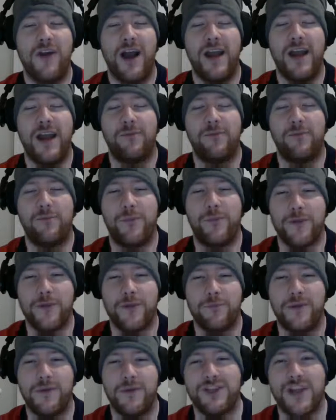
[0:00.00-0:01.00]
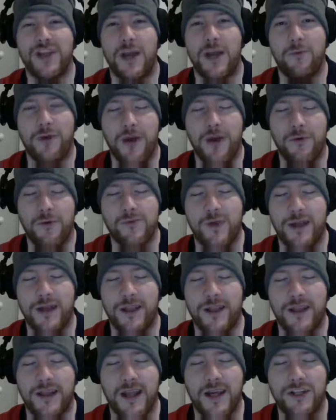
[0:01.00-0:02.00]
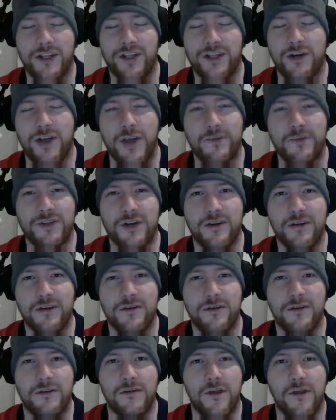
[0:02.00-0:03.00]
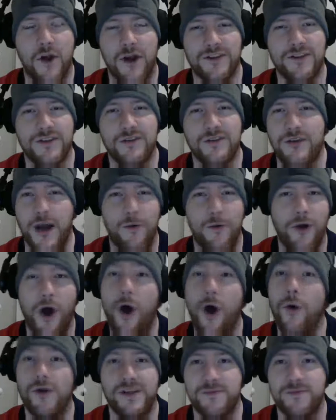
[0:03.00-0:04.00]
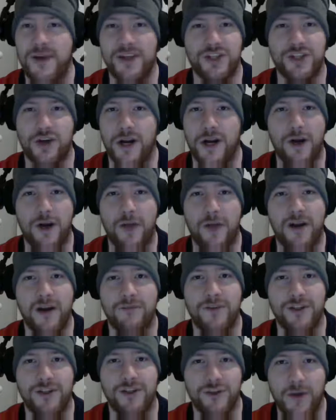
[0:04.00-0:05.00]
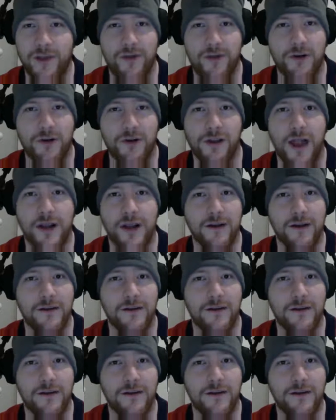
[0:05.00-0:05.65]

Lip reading: I be a GM when I was playing like NHL games on console, I would always make sure I grab Mike Fisher in my third line.